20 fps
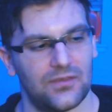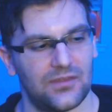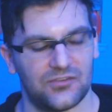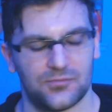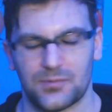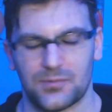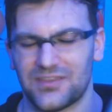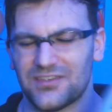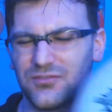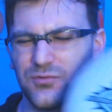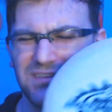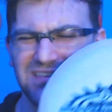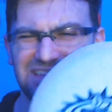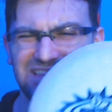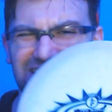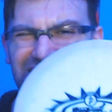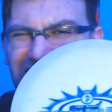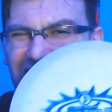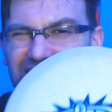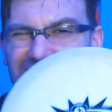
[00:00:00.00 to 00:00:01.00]
but this one's
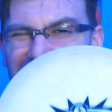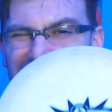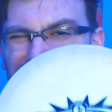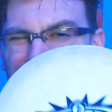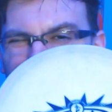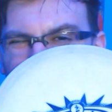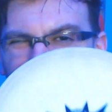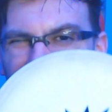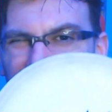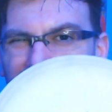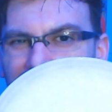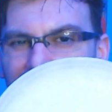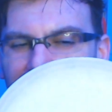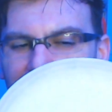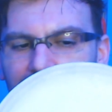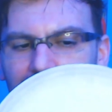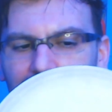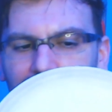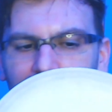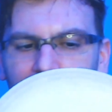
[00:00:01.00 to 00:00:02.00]
nice and beat
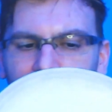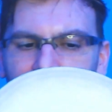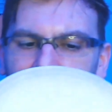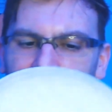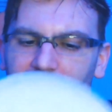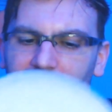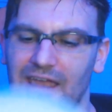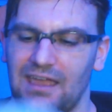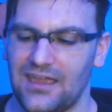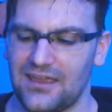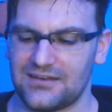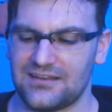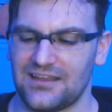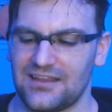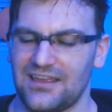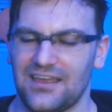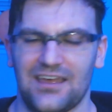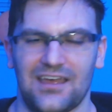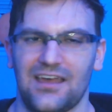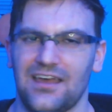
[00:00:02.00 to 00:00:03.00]
in. And
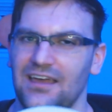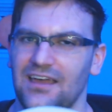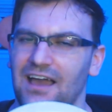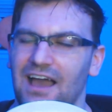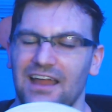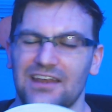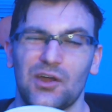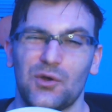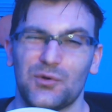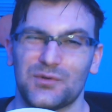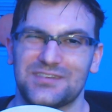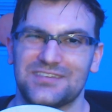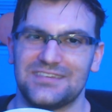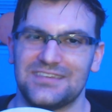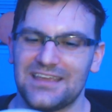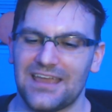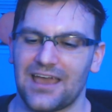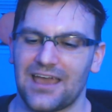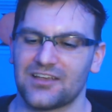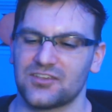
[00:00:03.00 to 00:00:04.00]
I know it's
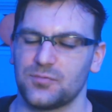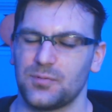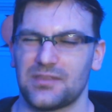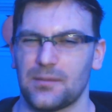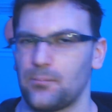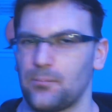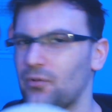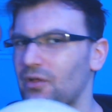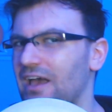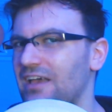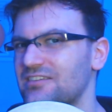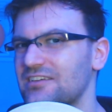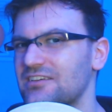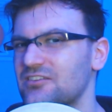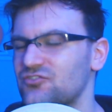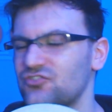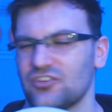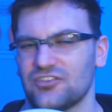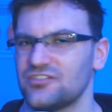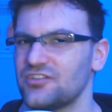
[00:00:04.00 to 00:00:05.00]
DX, but the plastic is
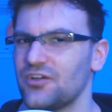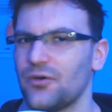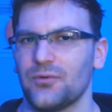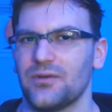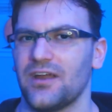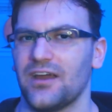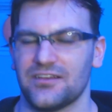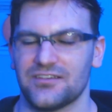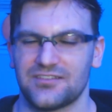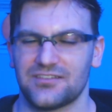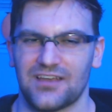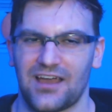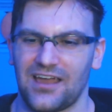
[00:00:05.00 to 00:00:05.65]
just so nice.